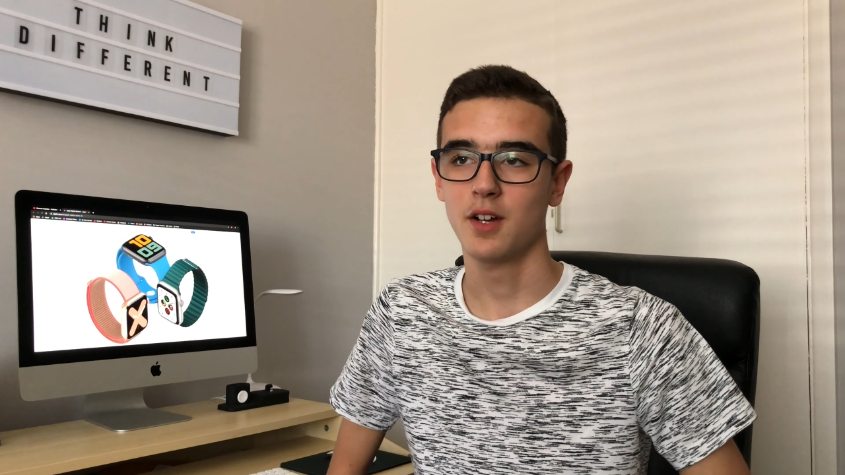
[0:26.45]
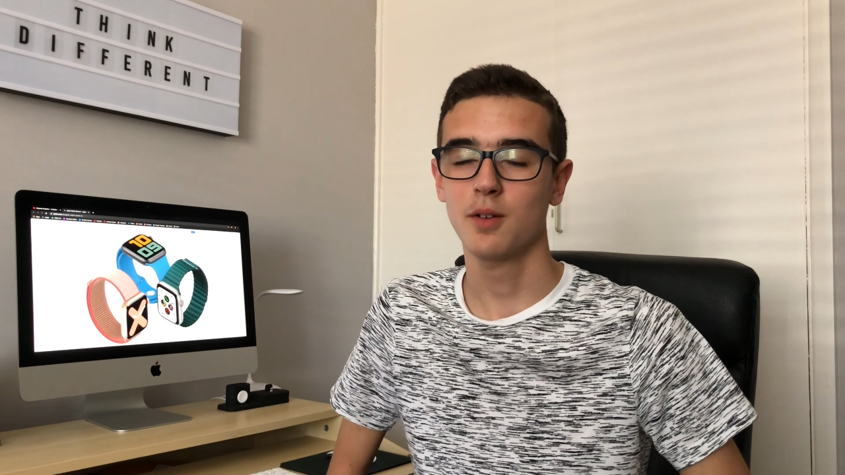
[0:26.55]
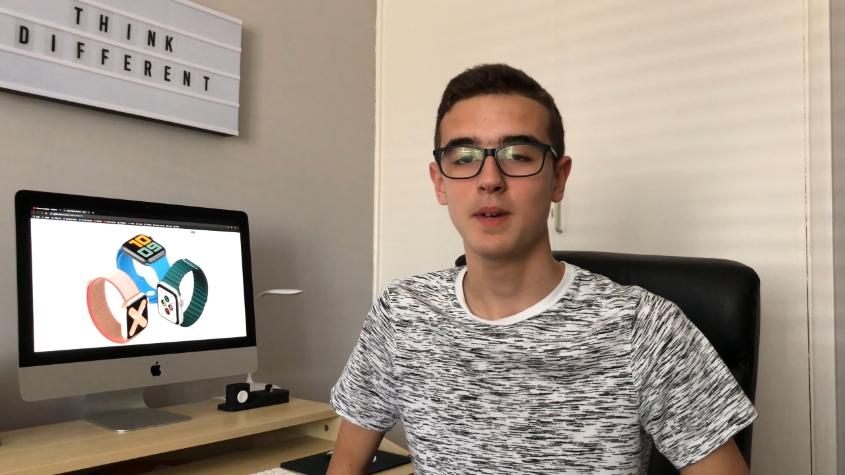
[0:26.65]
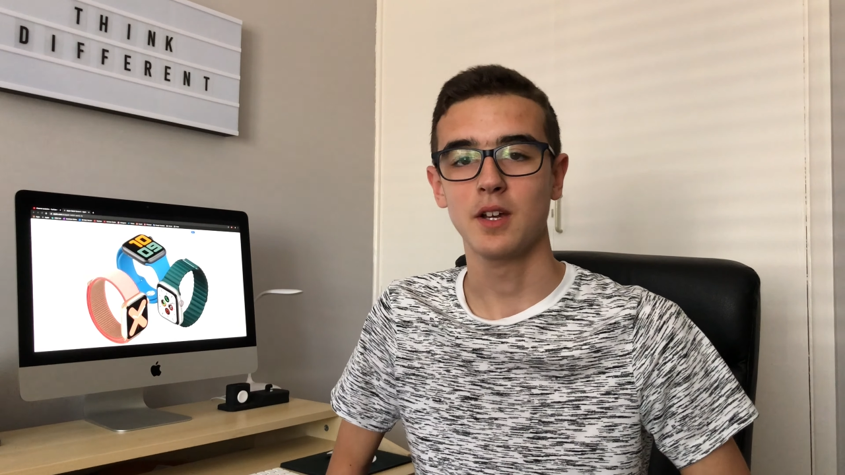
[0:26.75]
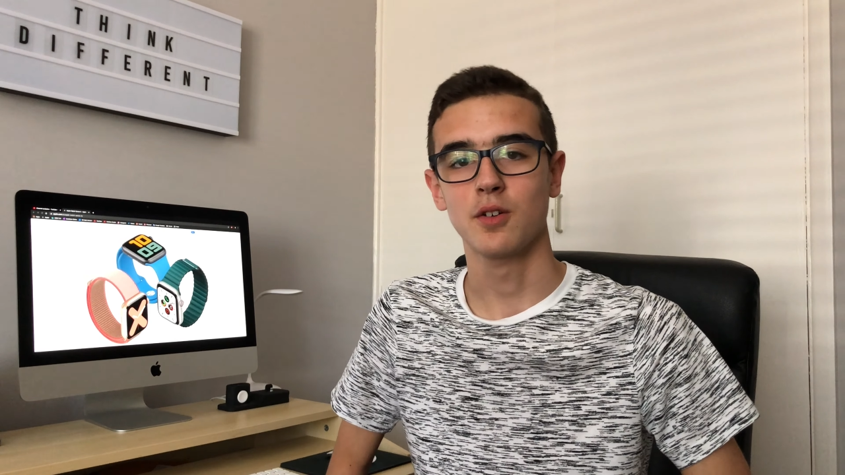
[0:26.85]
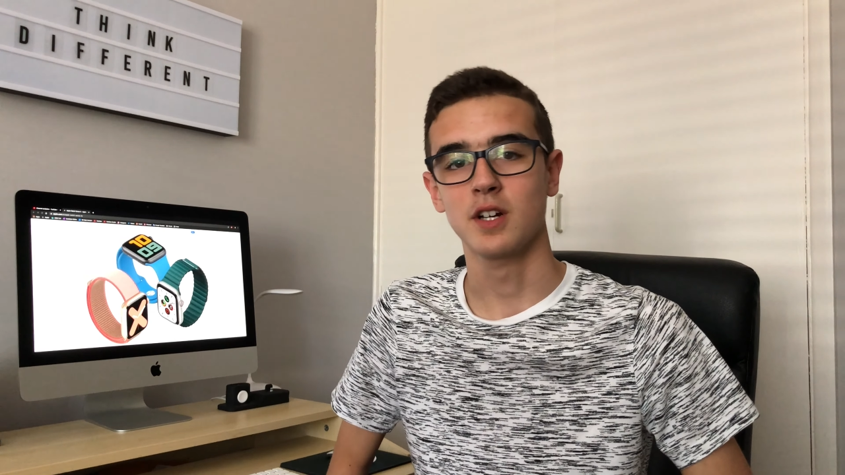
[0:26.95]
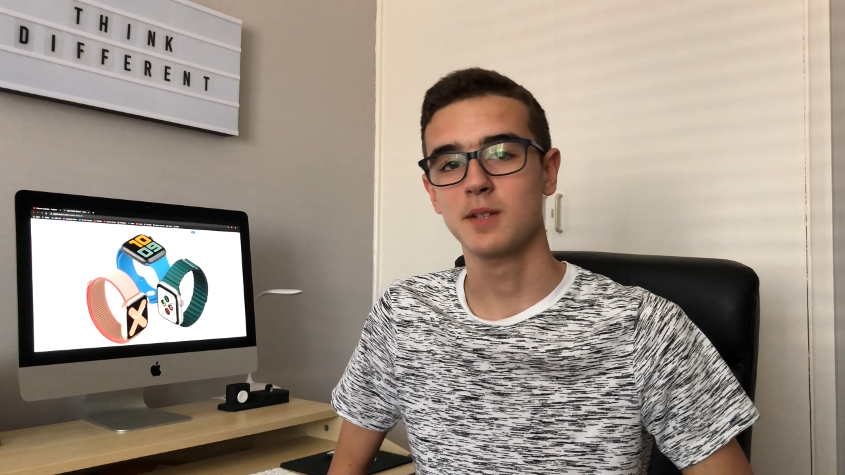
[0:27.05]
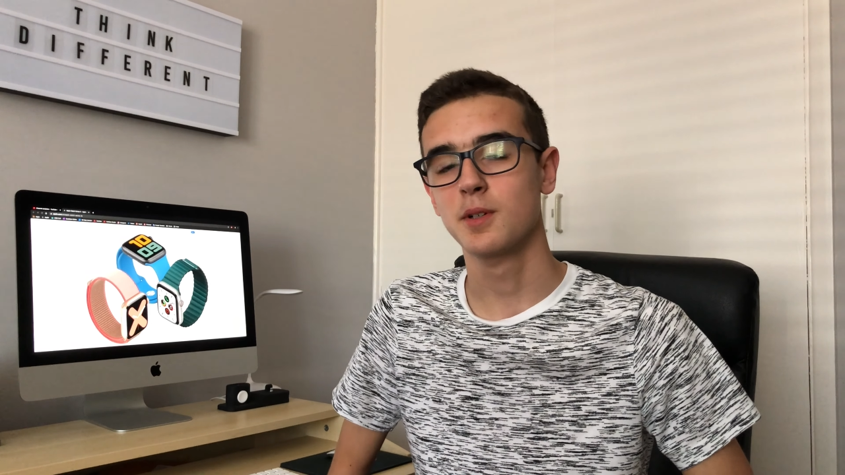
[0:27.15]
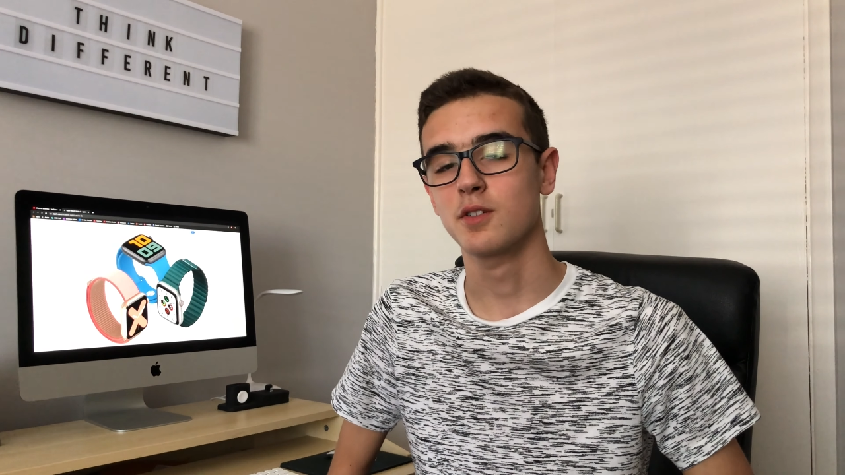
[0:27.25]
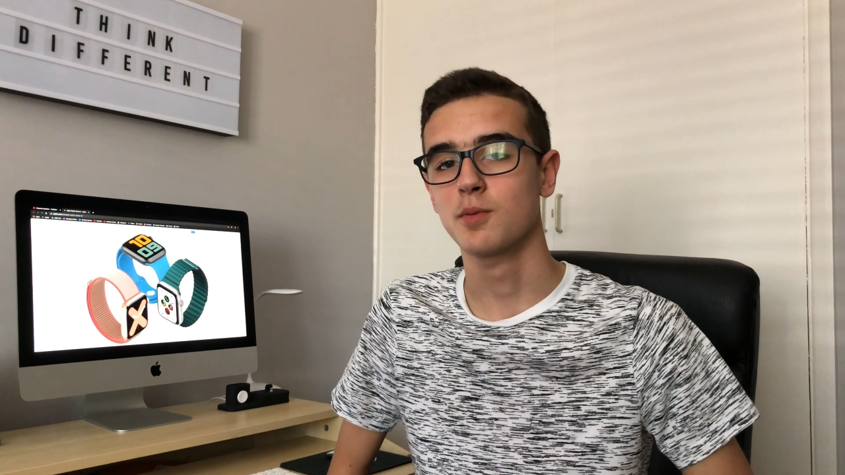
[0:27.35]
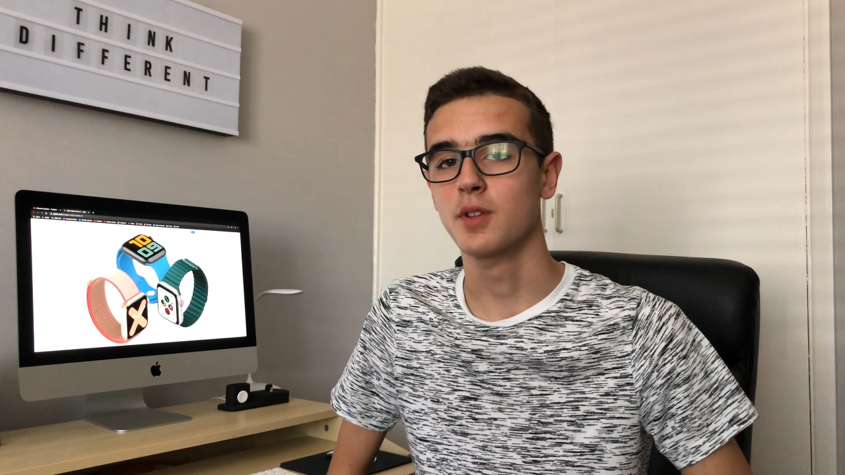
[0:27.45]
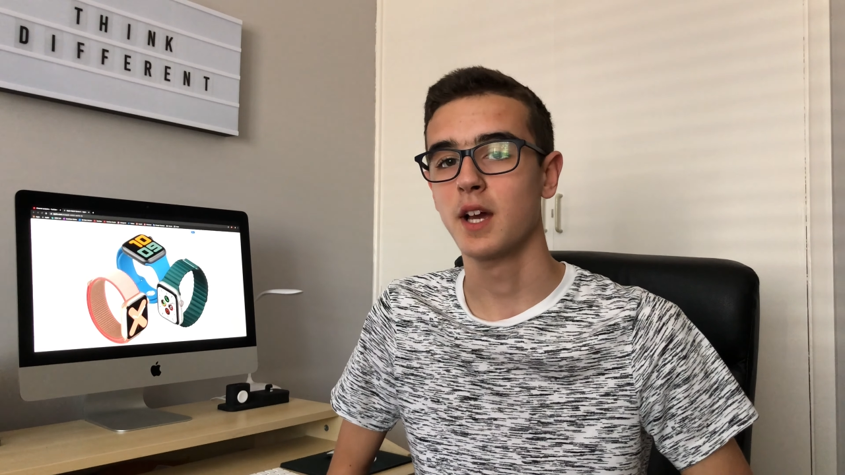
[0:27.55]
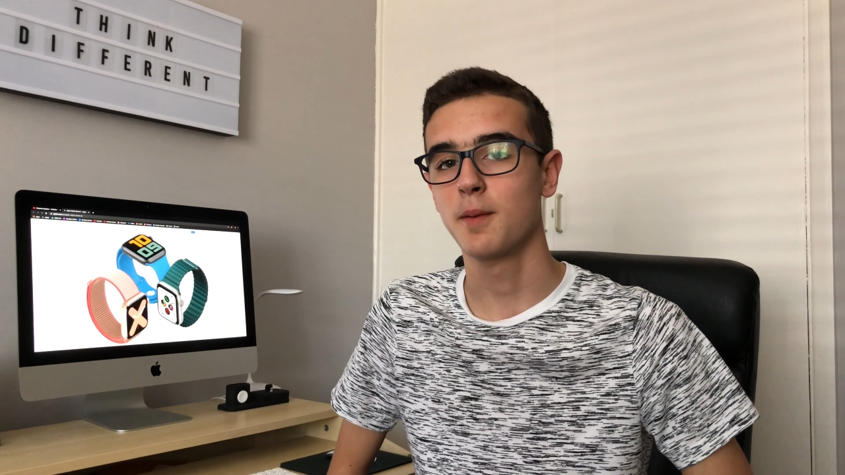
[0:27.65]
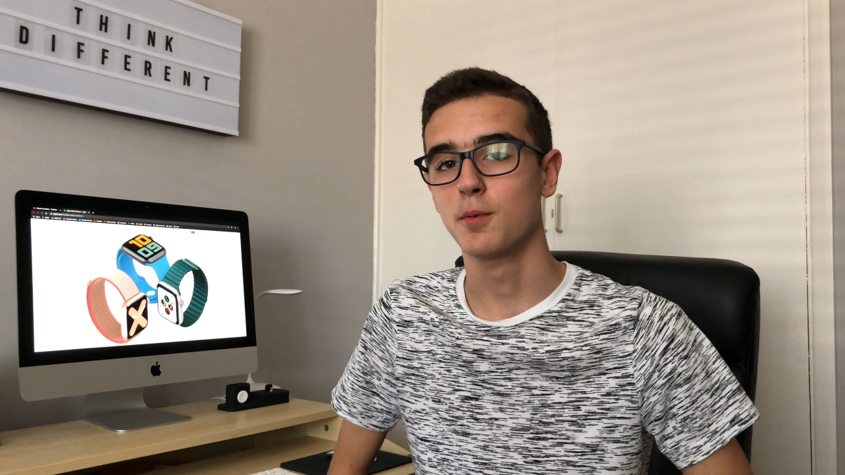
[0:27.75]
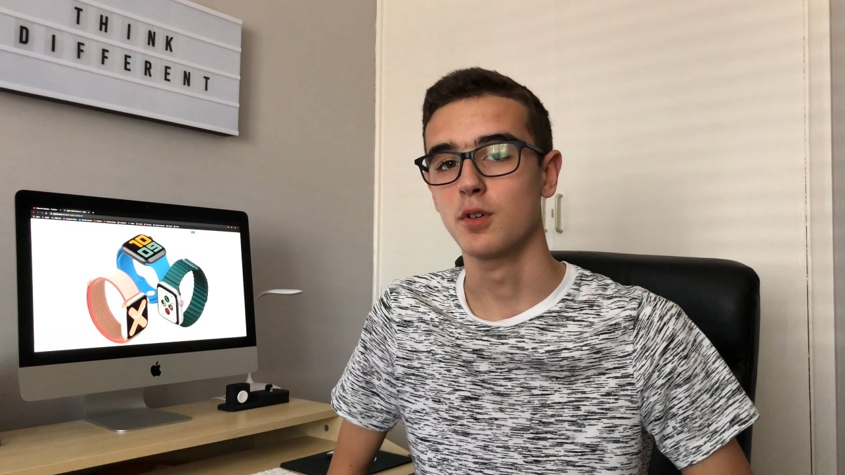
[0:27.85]
could make your experience with the
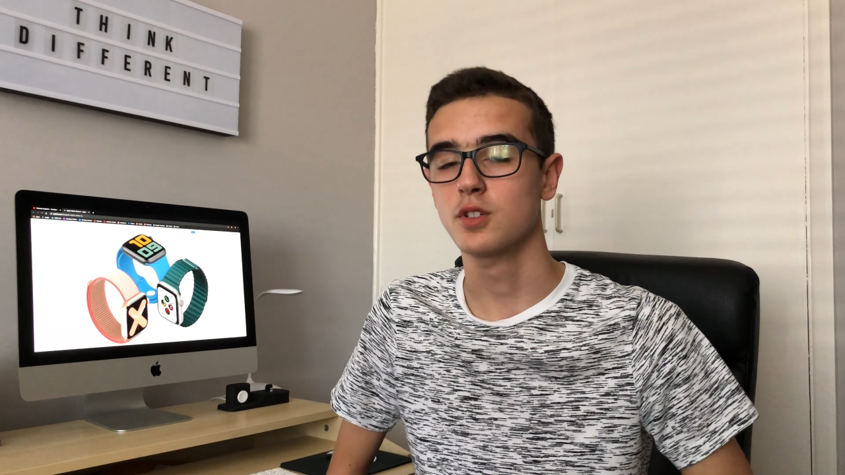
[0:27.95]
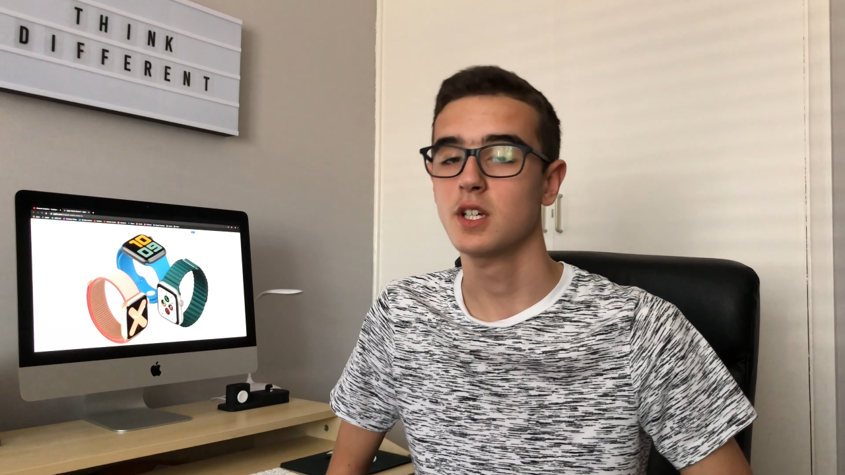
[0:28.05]
Apple Watch